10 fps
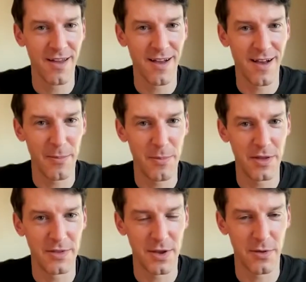Um,
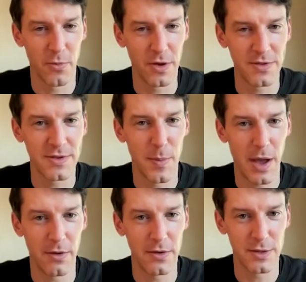and so what's the
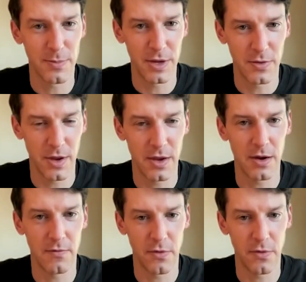balance between kind of